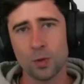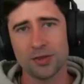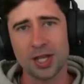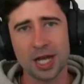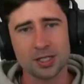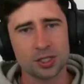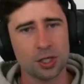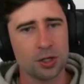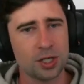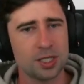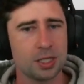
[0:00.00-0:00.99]
1,000
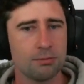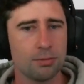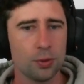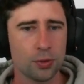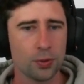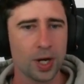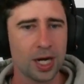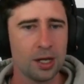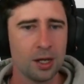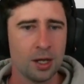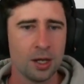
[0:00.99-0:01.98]
tokens in Pool 3,